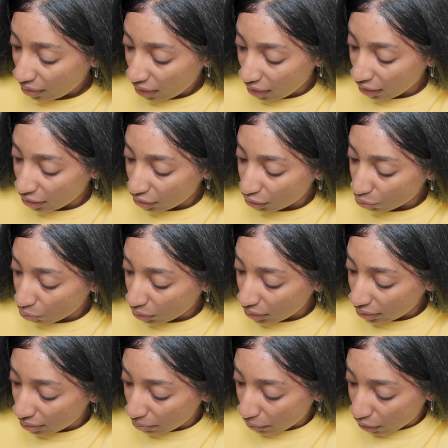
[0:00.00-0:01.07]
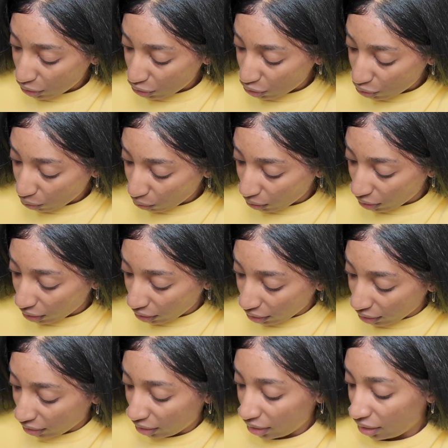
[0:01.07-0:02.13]
And I just wanted to make sure
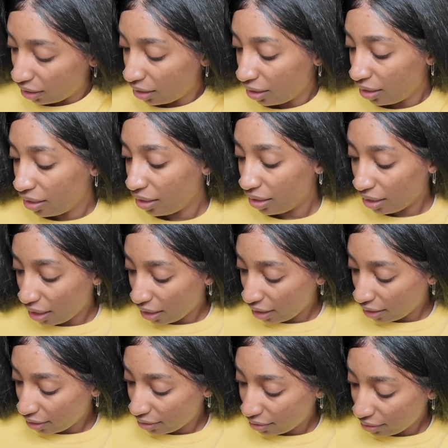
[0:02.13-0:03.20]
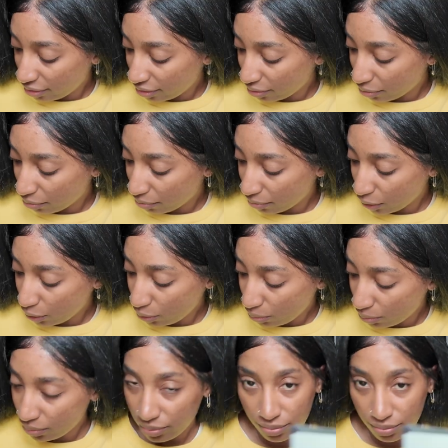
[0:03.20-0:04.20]
that, oop,